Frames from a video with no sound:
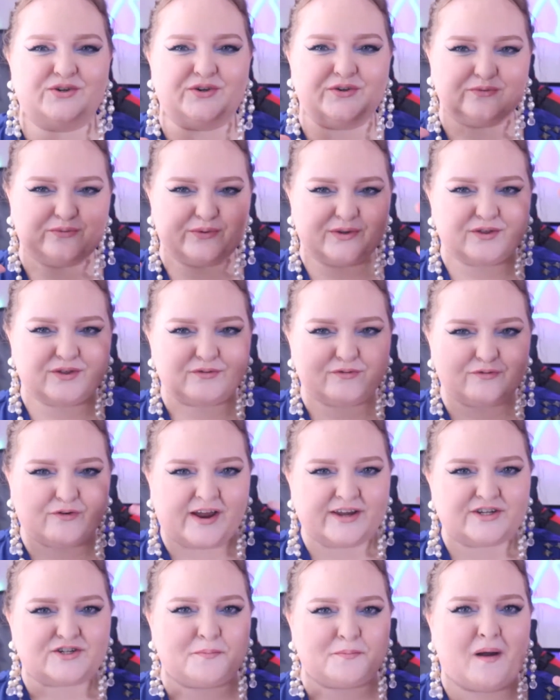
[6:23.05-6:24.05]
of with a
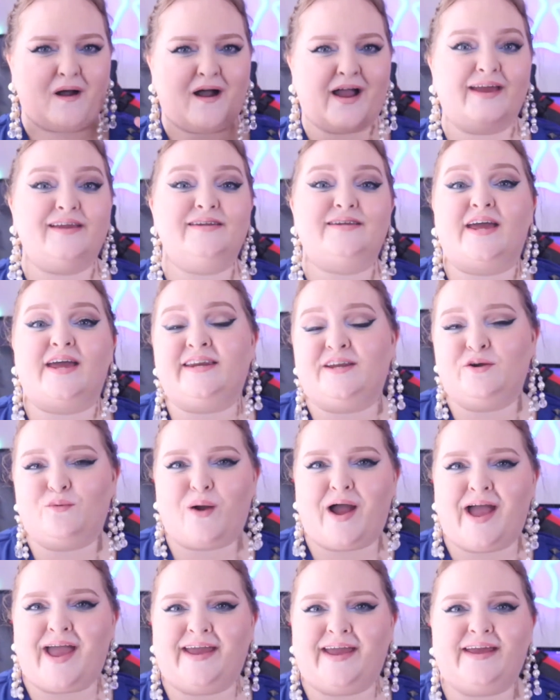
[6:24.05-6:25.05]
fresh mind
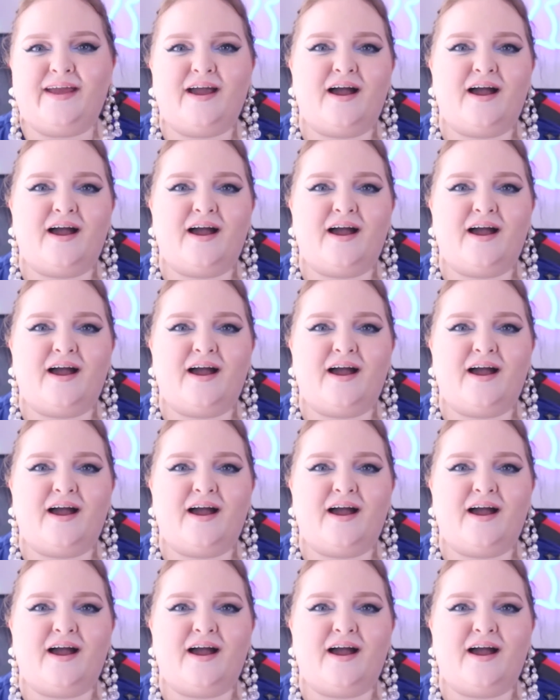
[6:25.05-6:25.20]
anyway.